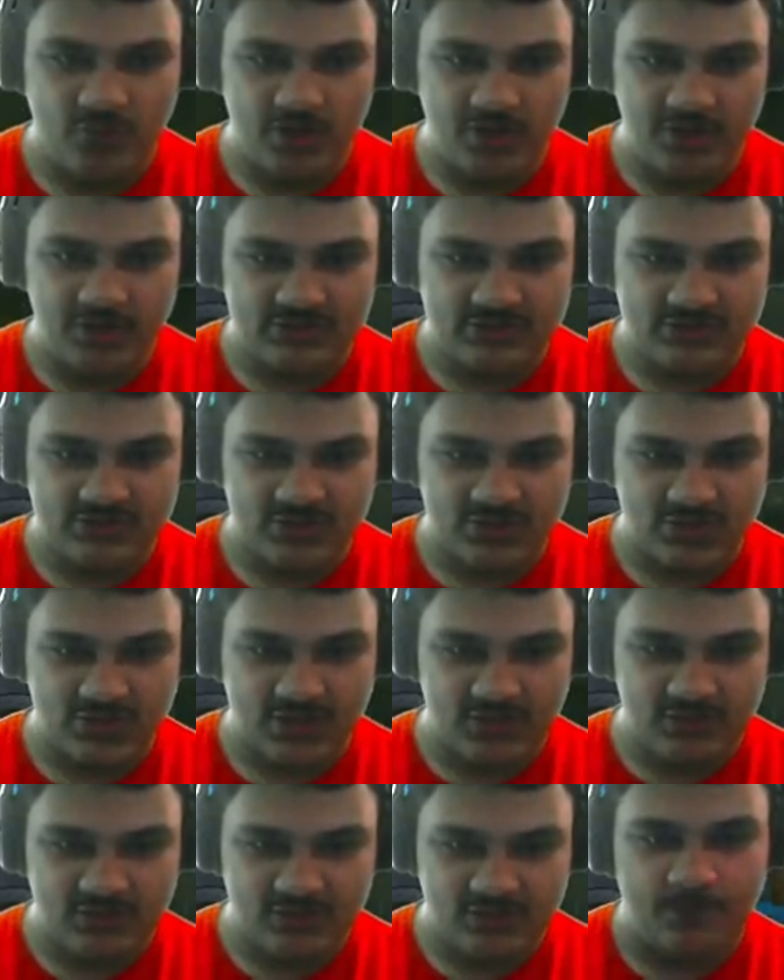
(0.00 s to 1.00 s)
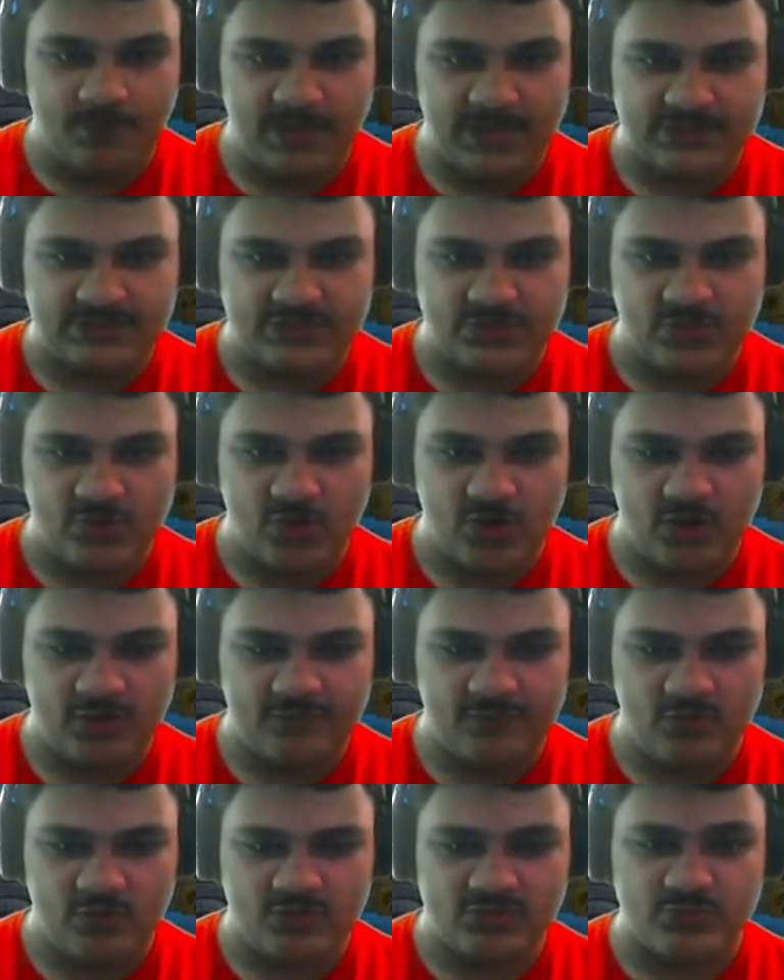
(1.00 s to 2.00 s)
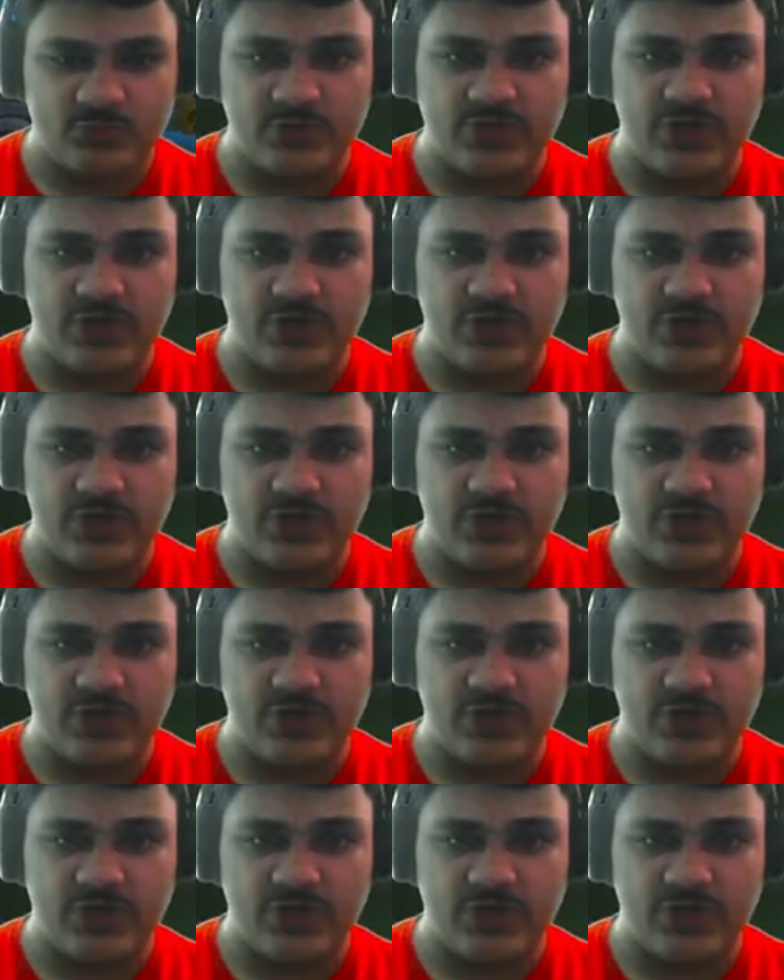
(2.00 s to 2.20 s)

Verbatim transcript: what? This is a good angle. Back to Korok Forest we